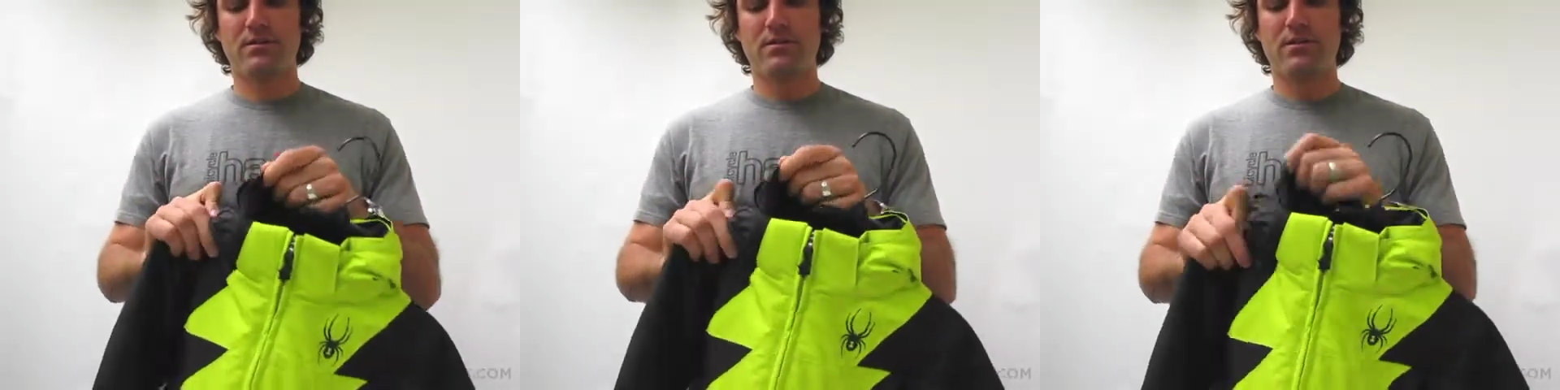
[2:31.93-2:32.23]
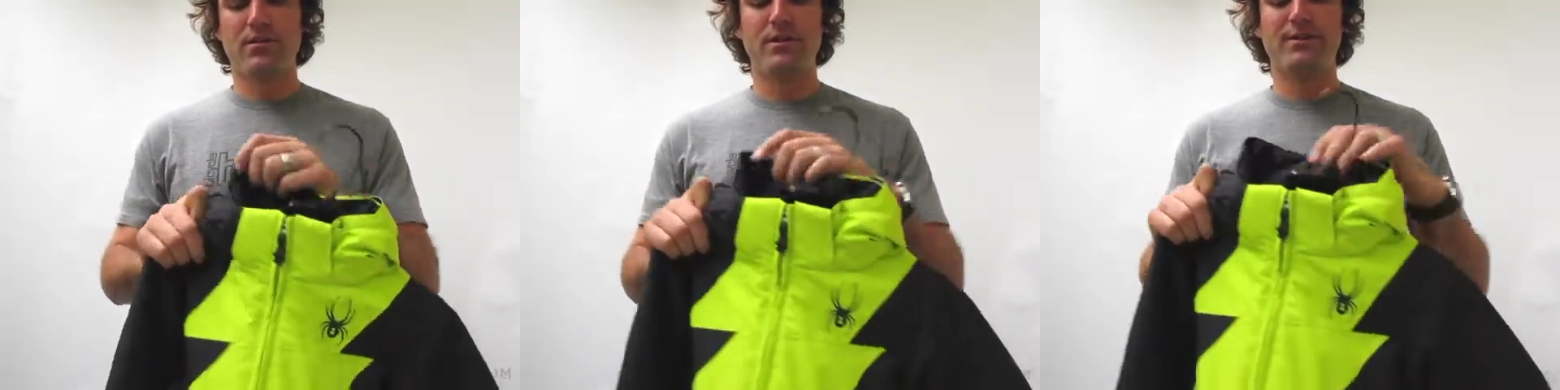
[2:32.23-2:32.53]
the
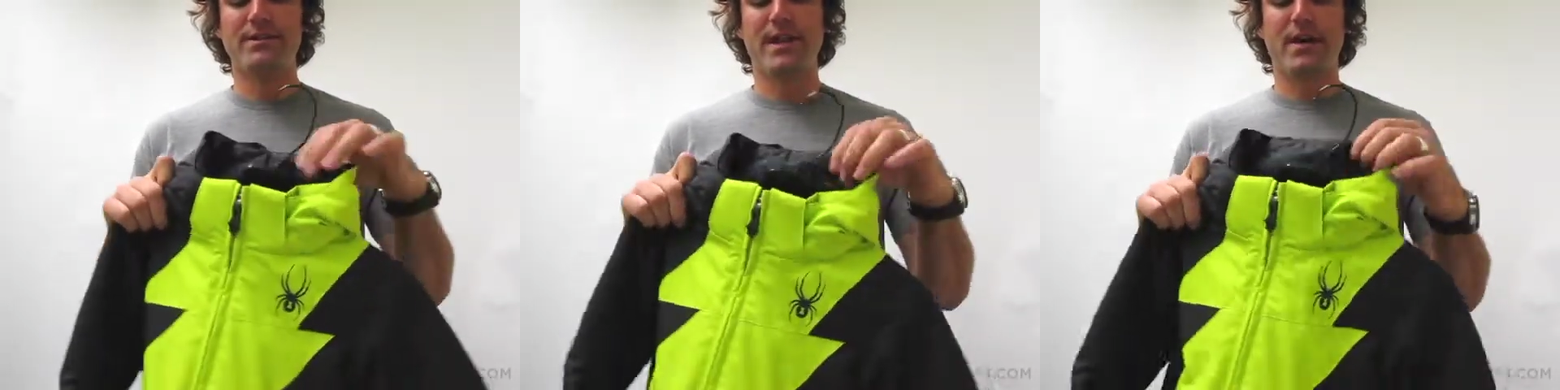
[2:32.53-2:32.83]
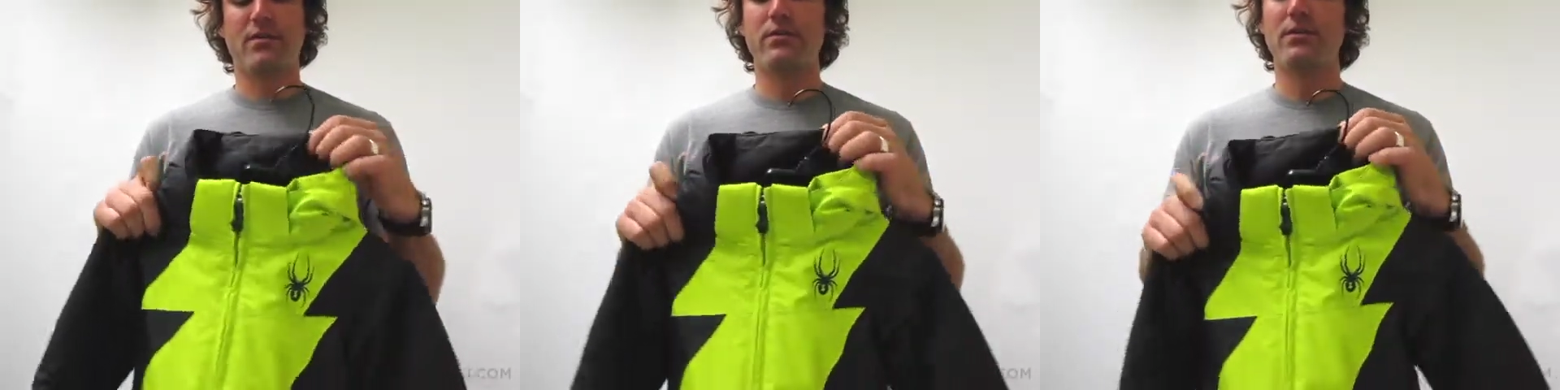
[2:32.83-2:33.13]
hood is
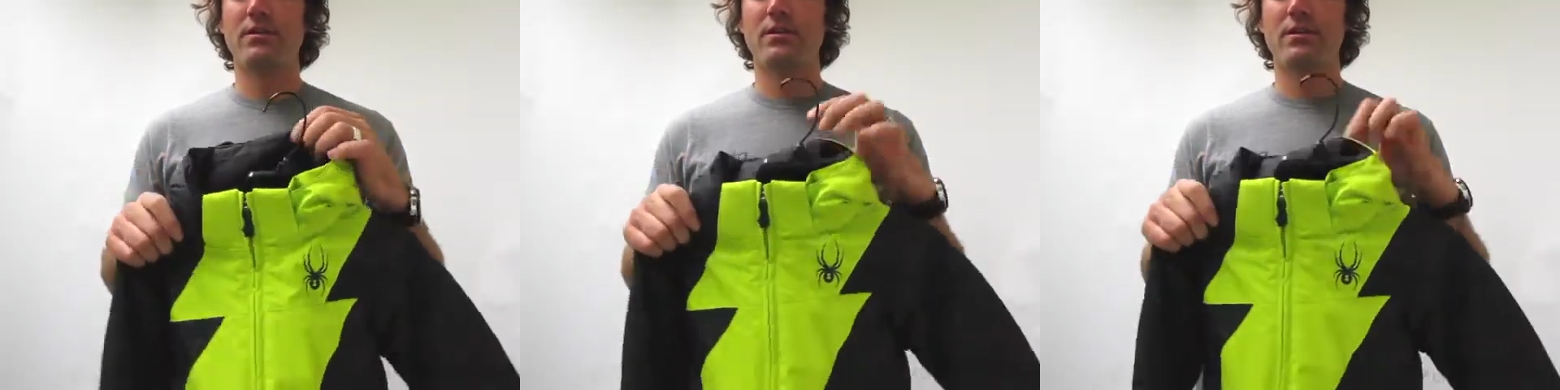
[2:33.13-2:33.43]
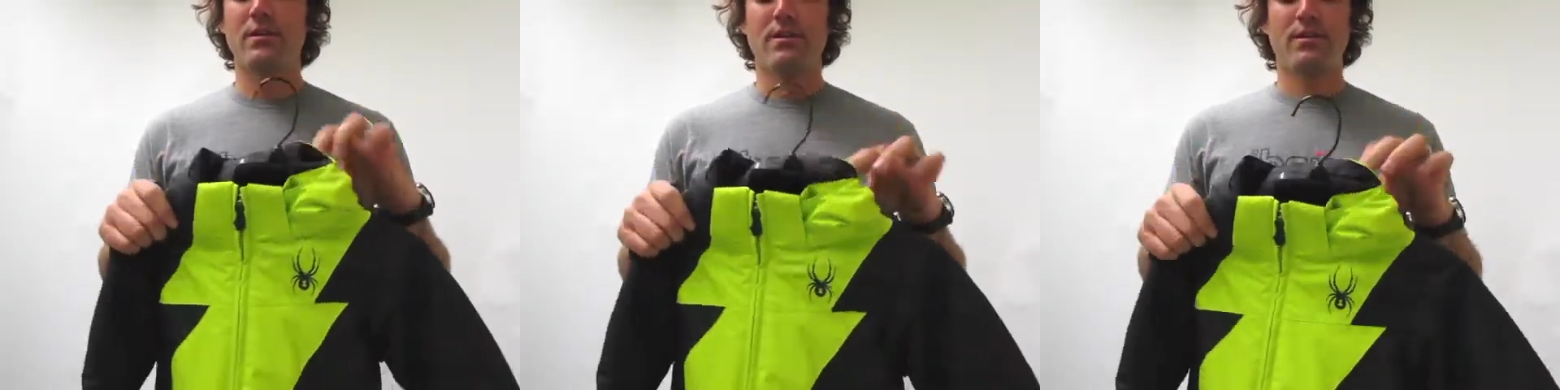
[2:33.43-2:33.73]
down,
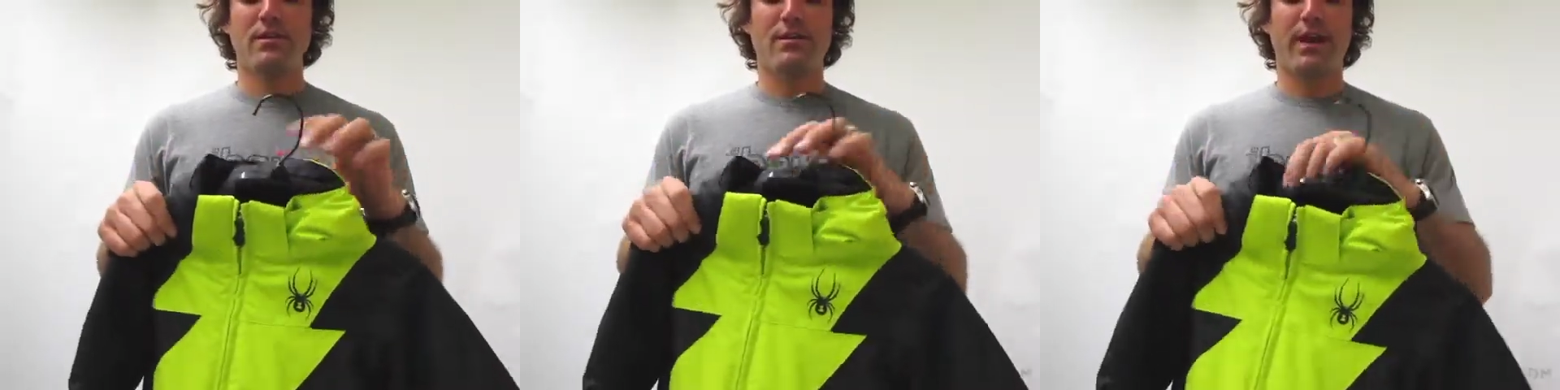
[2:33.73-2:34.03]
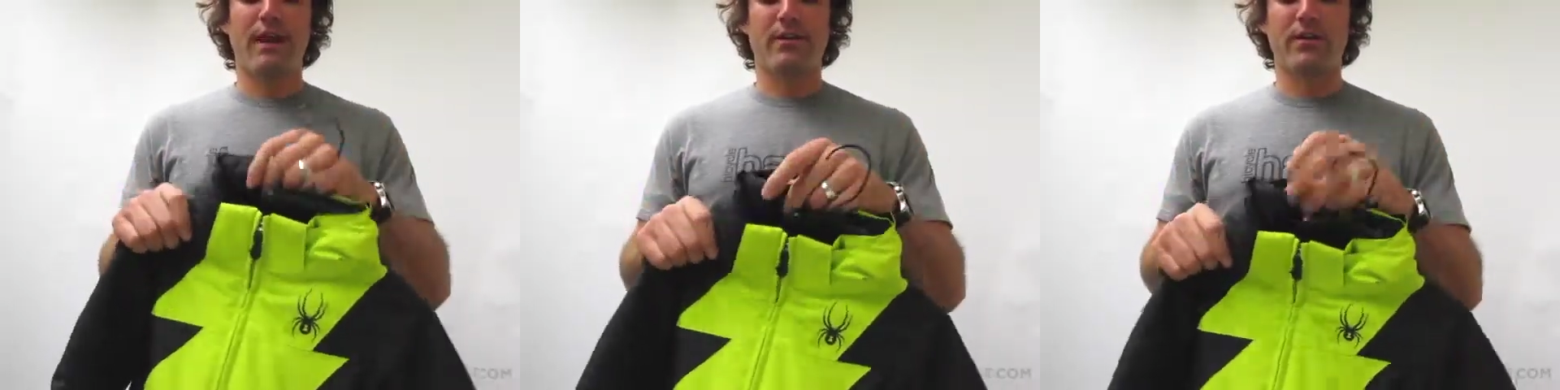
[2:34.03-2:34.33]
and the